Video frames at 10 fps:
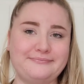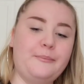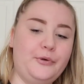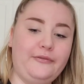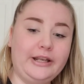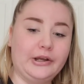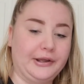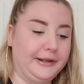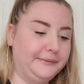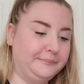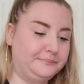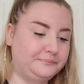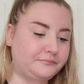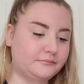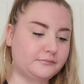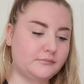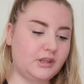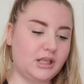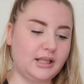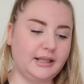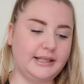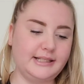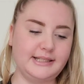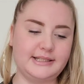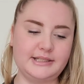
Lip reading: Moving on, let's